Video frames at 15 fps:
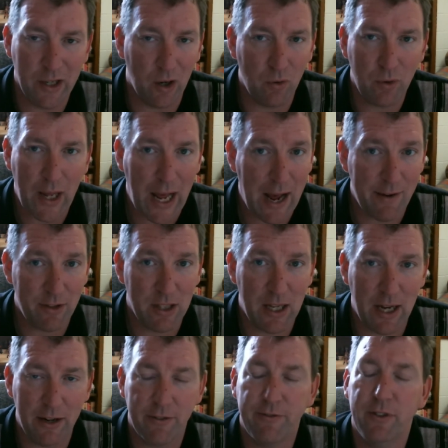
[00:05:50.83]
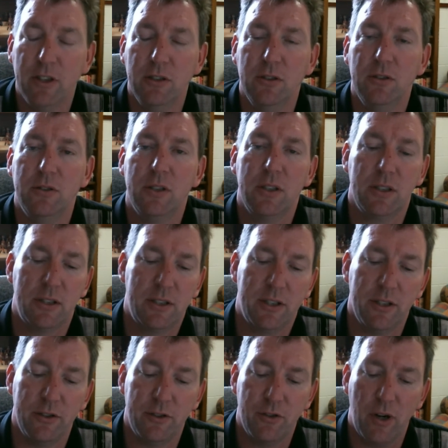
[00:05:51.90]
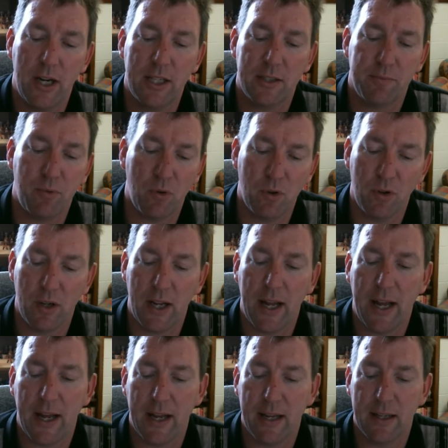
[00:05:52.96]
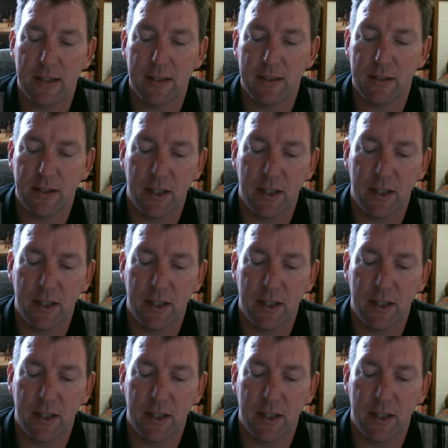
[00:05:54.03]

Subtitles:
don't have a lot of food to transport, and